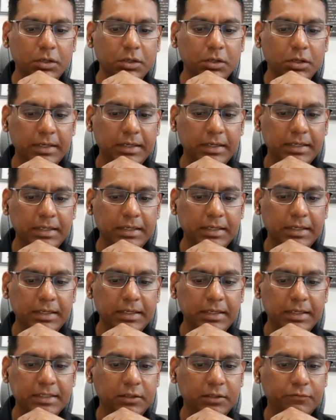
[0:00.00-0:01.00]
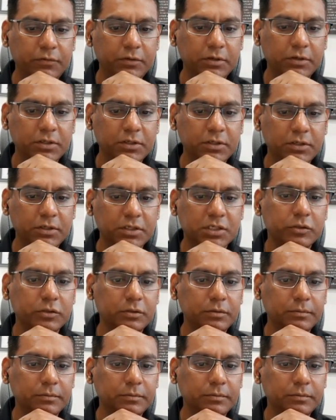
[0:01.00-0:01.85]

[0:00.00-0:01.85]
Let's look at the first question.